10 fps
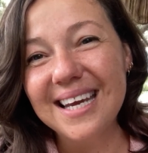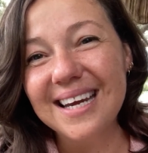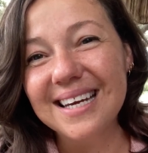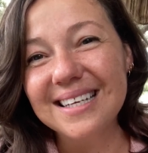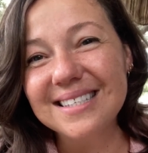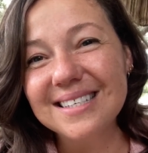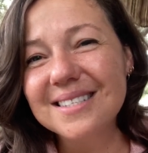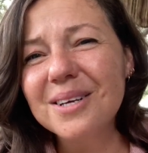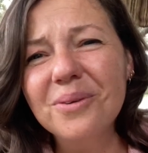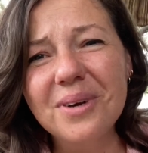and
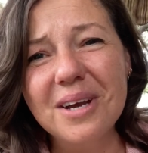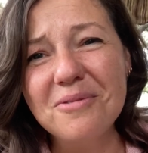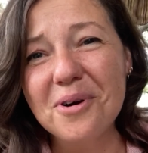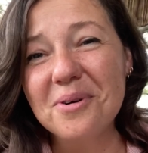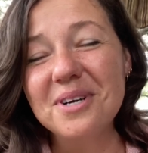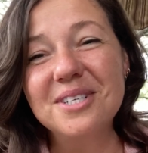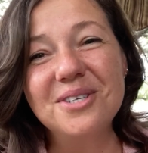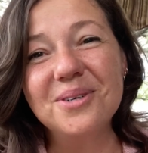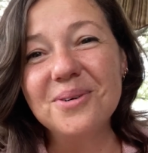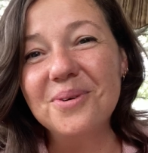so looking forward
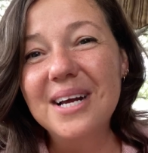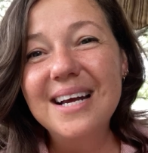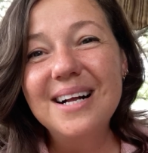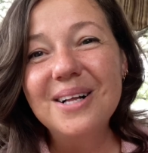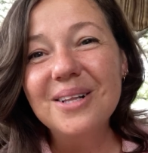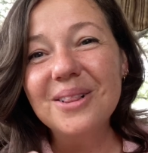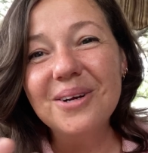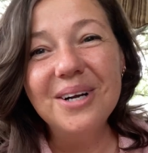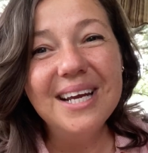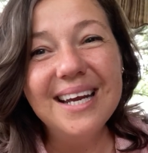to
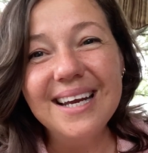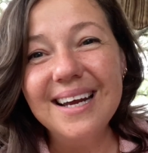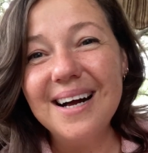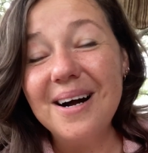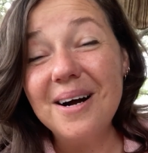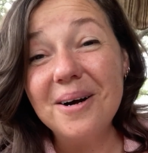learning